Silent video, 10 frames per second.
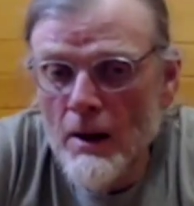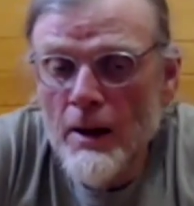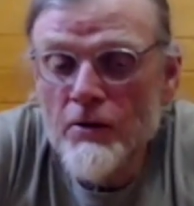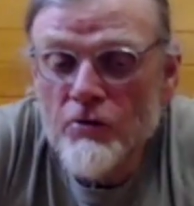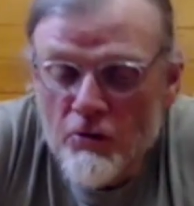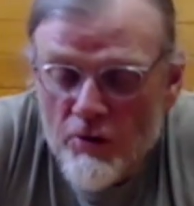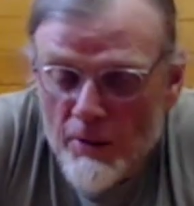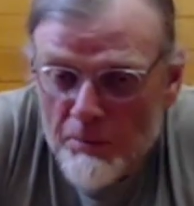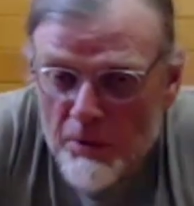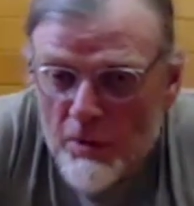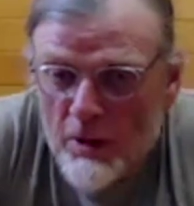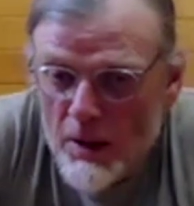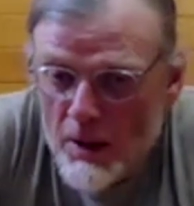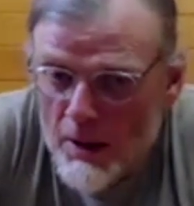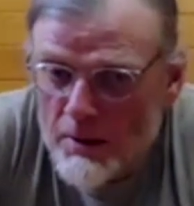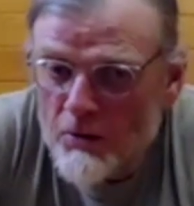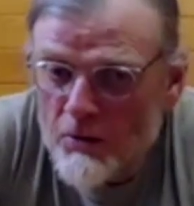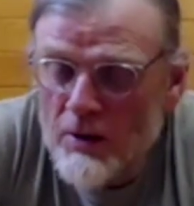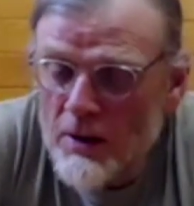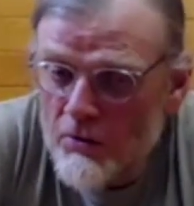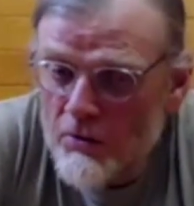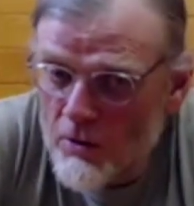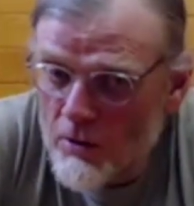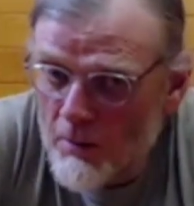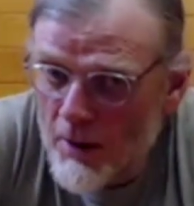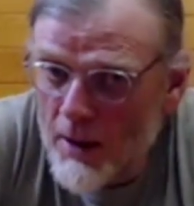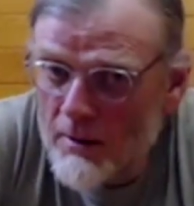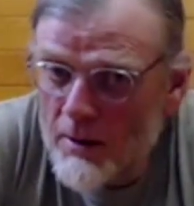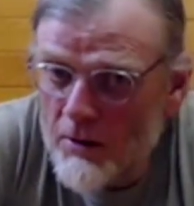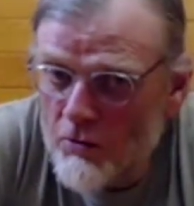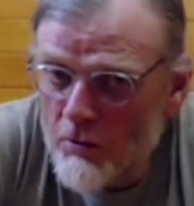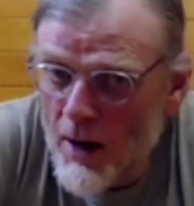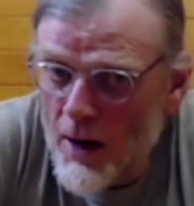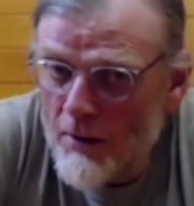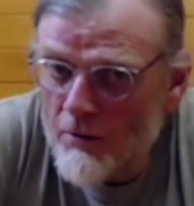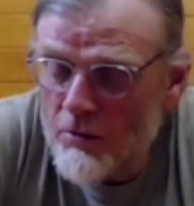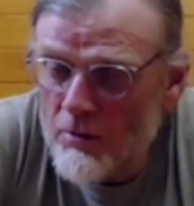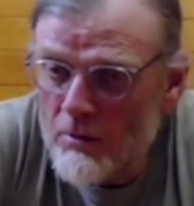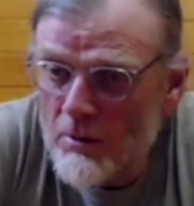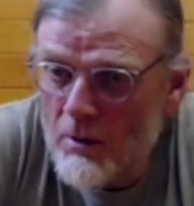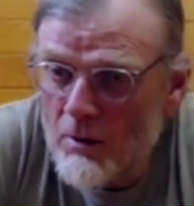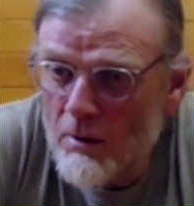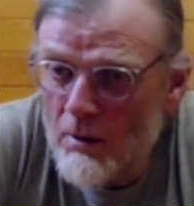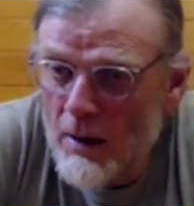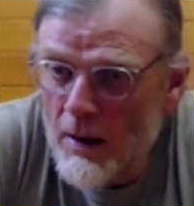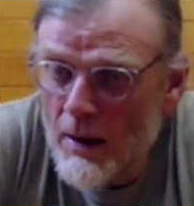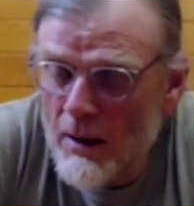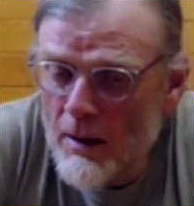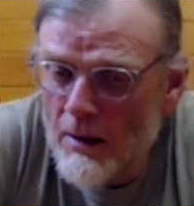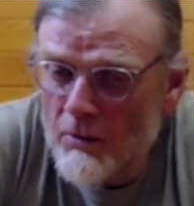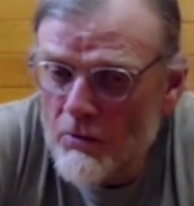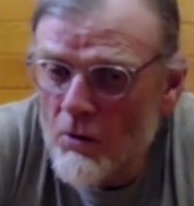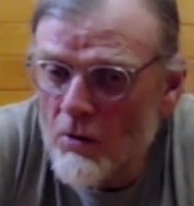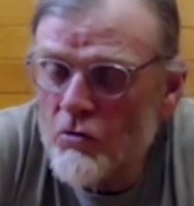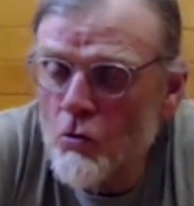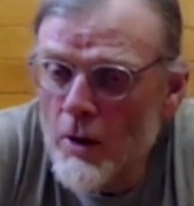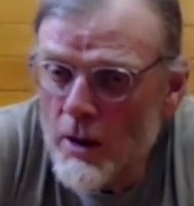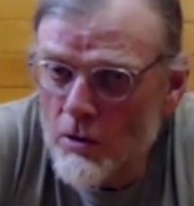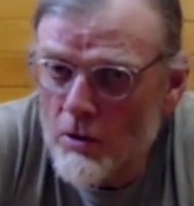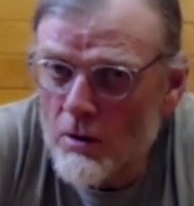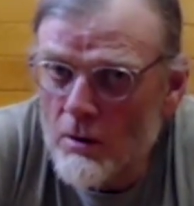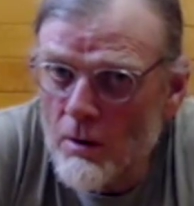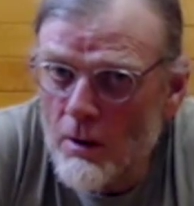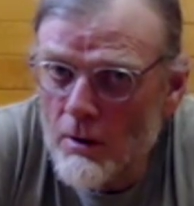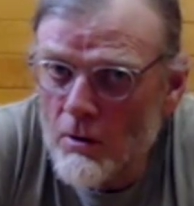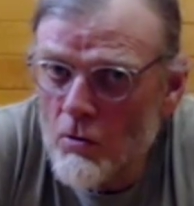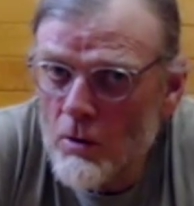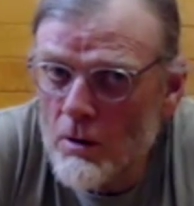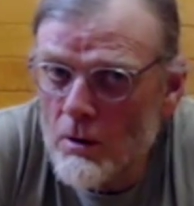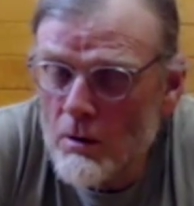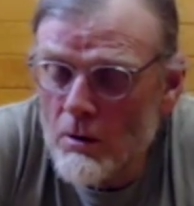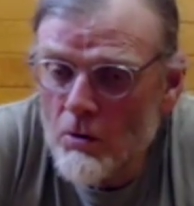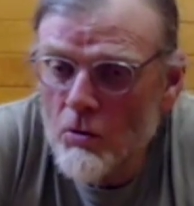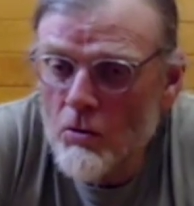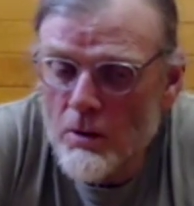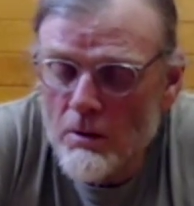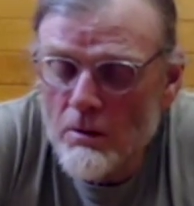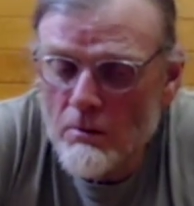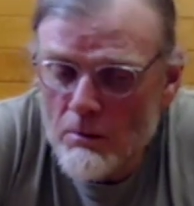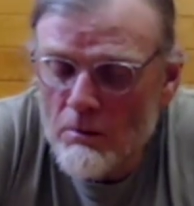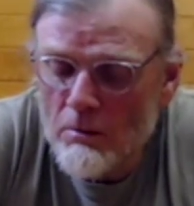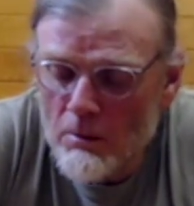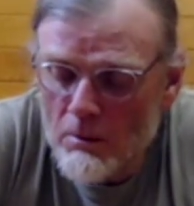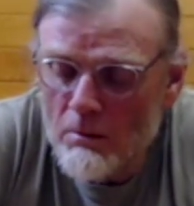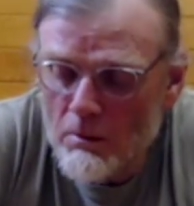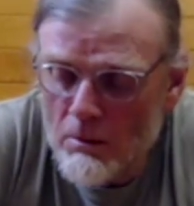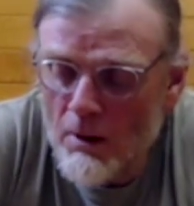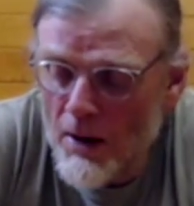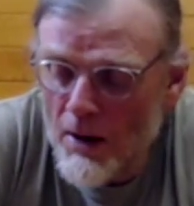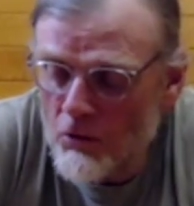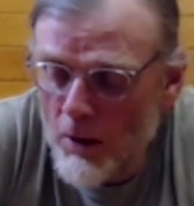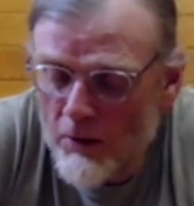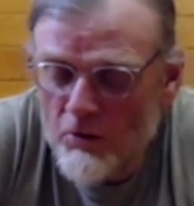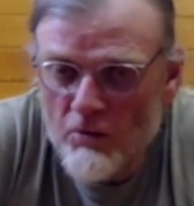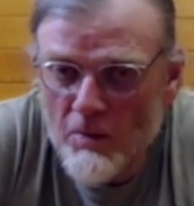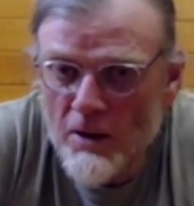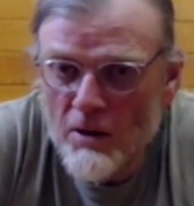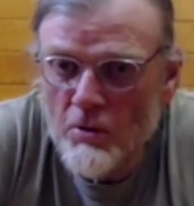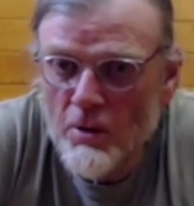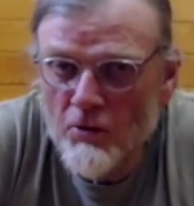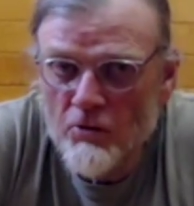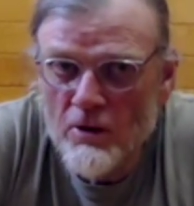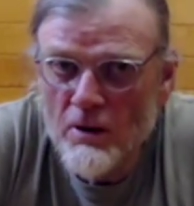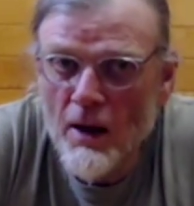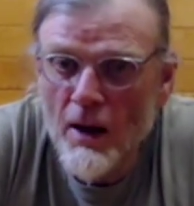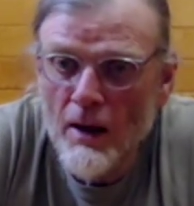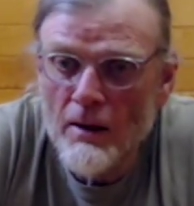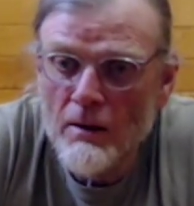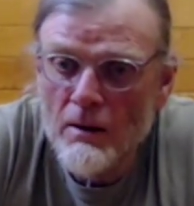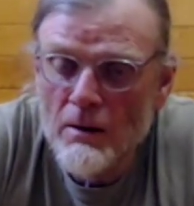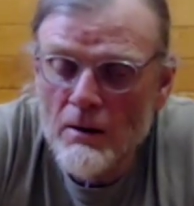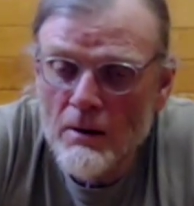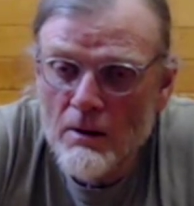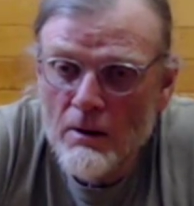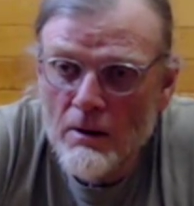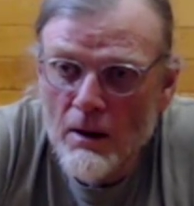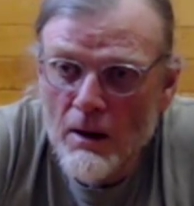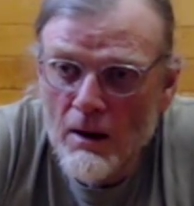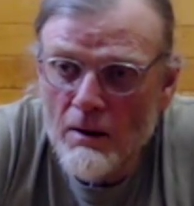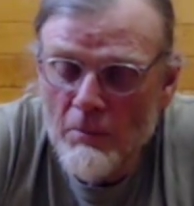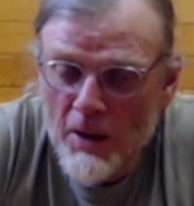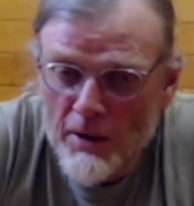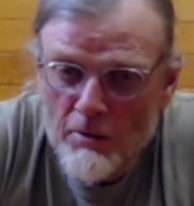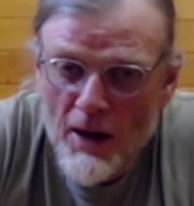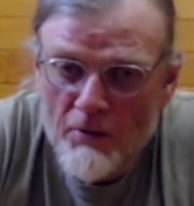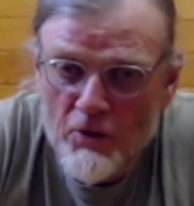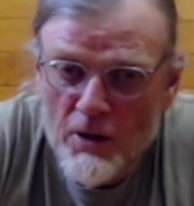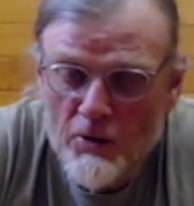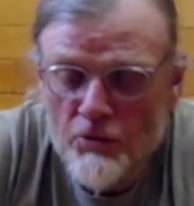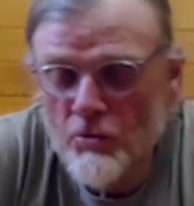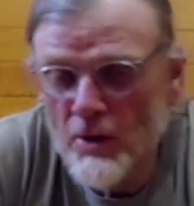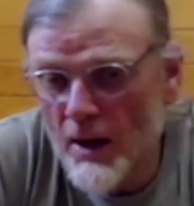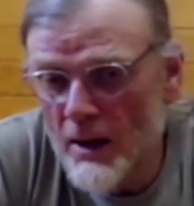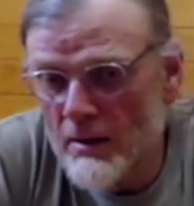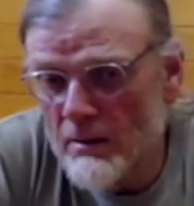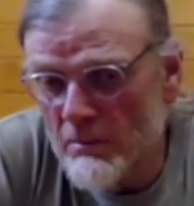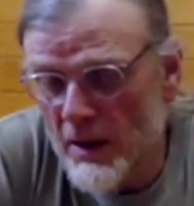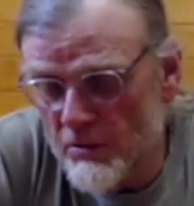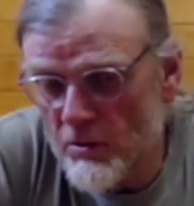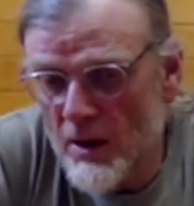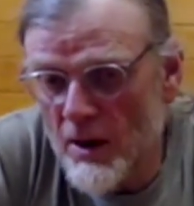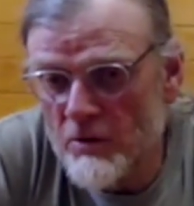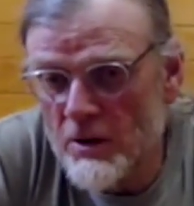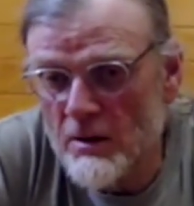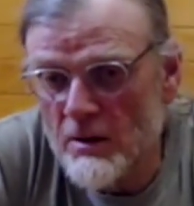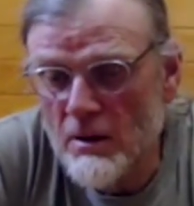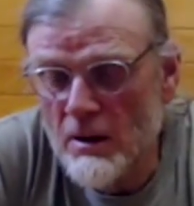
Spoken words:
It's a simpler cut. It's easier to make these grafts, so it's quicker. And you can graft twice as many trees in a day, bud grafting, as you can bench grafting.